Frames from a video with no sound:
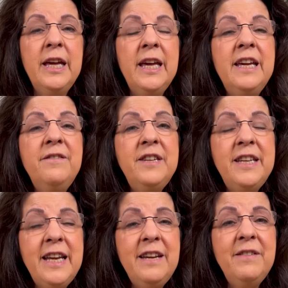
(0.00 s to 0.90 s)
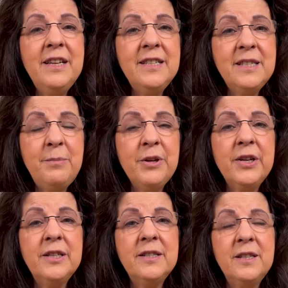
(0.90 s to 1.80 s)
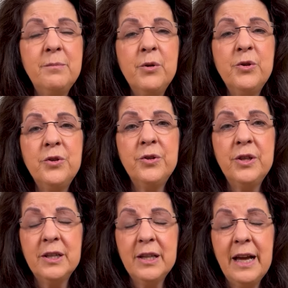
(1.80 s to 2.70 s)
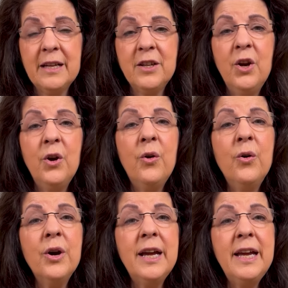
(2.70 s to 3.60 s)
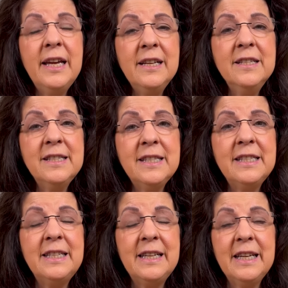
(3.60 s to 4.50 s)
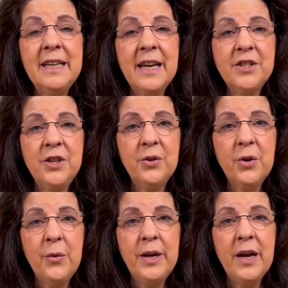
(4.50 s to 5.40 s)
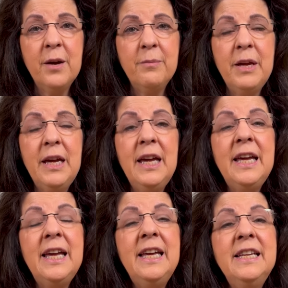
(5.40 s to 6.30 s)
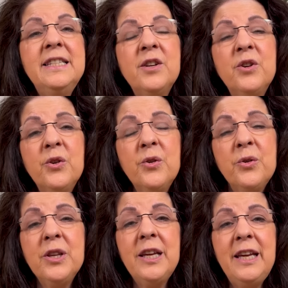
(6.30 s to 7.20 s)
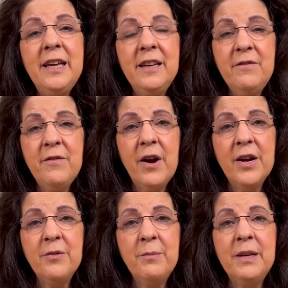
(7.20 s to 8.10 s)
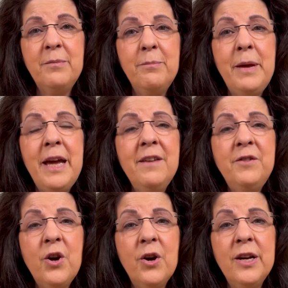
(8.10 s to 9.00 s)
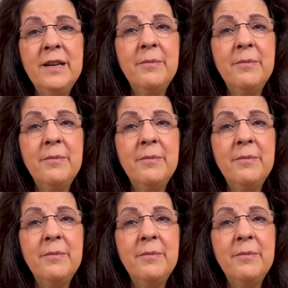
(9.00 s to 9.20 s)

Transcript: If Dave experienced emotional neglect or inconsistent connection growing up, his early environment may have taught him